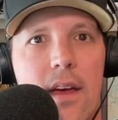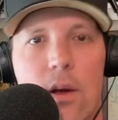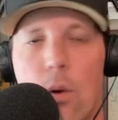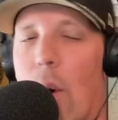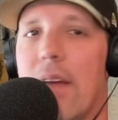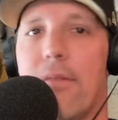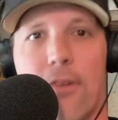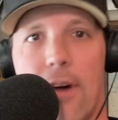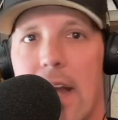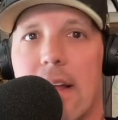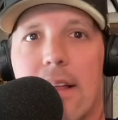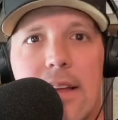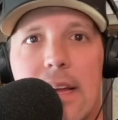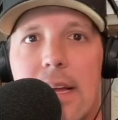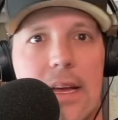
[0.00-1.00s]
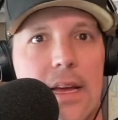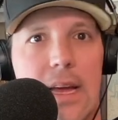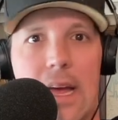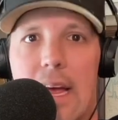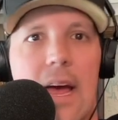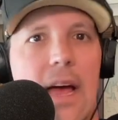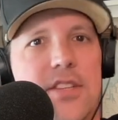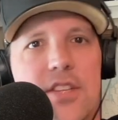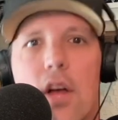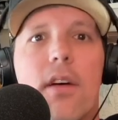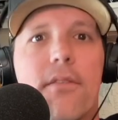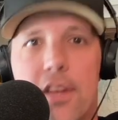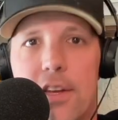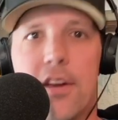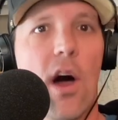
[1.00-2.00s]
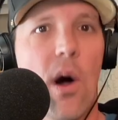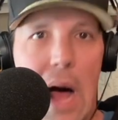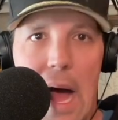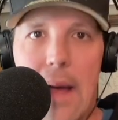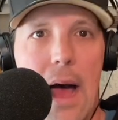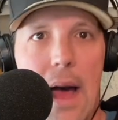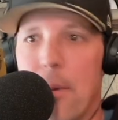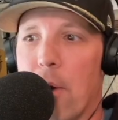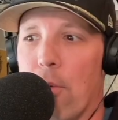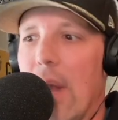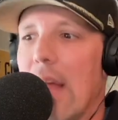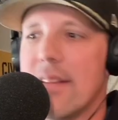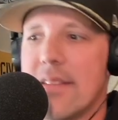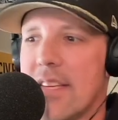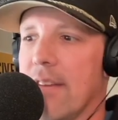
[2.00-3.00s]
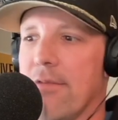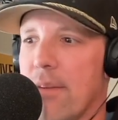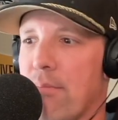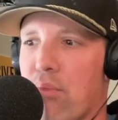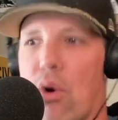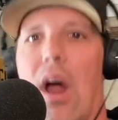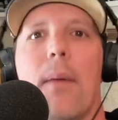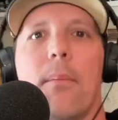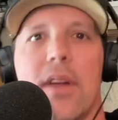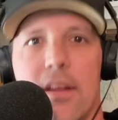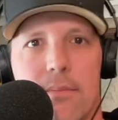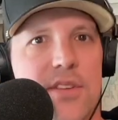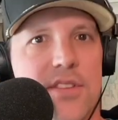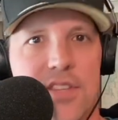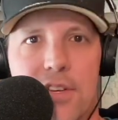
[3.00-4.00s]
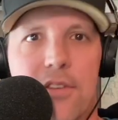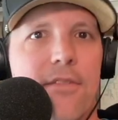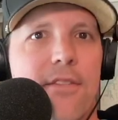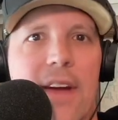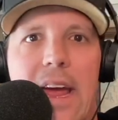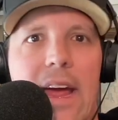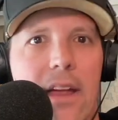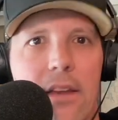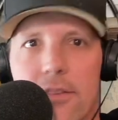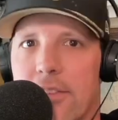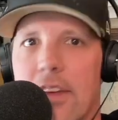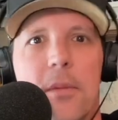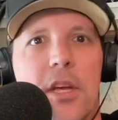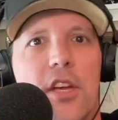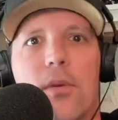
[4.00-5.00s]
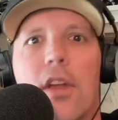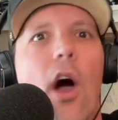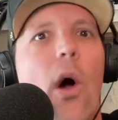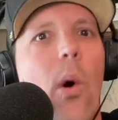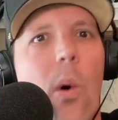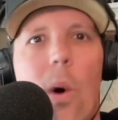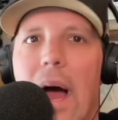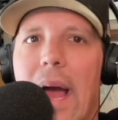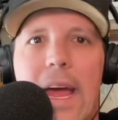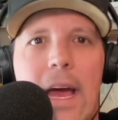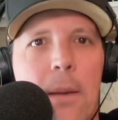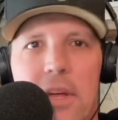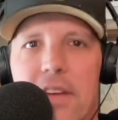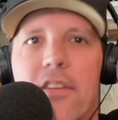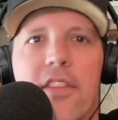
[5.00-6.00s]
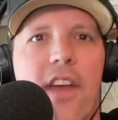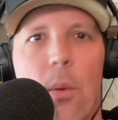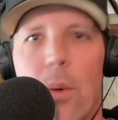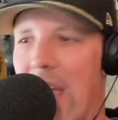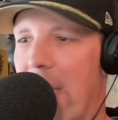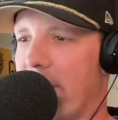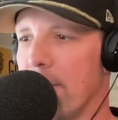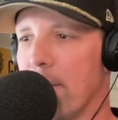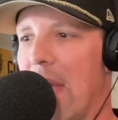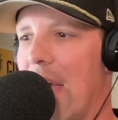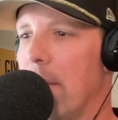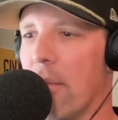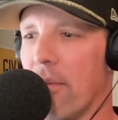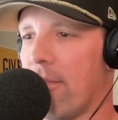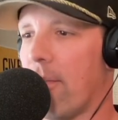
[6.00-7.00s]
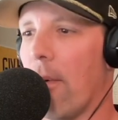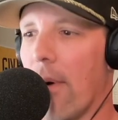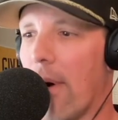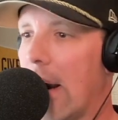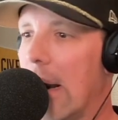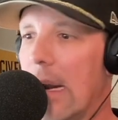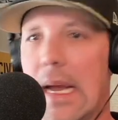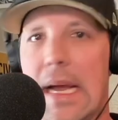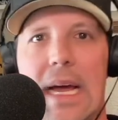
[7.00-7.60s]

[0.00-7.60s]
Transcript: Quite frankly, as all of you know, I'm a relatively prominent Mizzou fan. Some of you know who I am, even though we haven't met before.